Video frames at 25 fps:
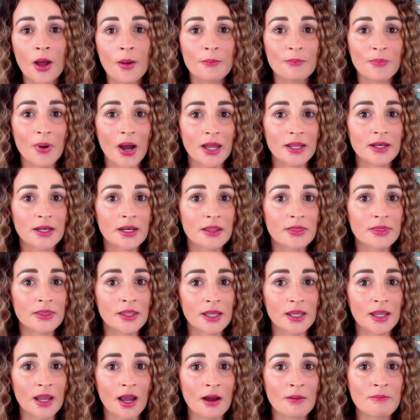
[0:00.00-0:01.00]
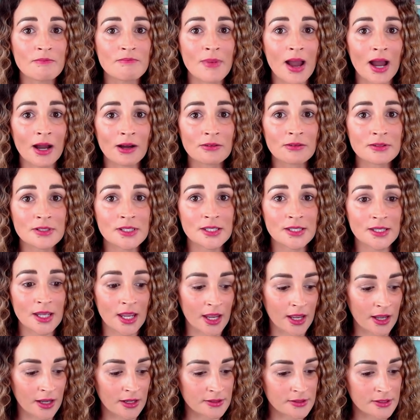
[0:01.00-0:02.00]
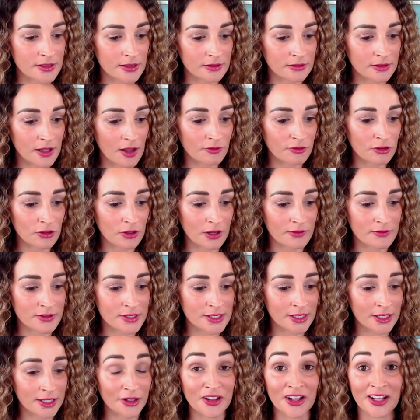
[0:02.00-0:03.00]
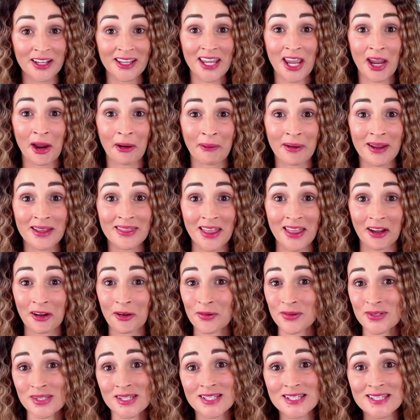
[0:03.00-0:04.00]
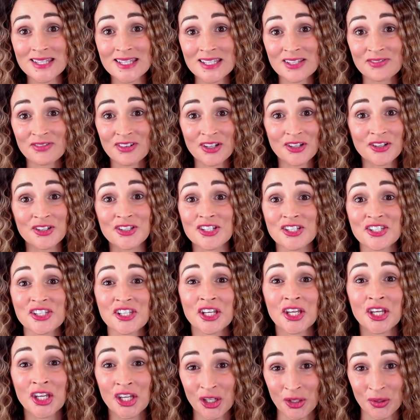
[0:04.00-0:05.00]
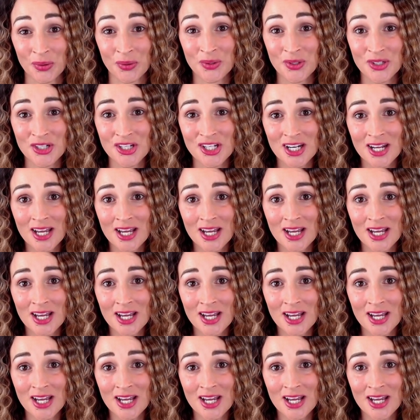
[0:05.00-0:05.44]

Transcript: But the amount and level of skill and caring that goes into this field is huge,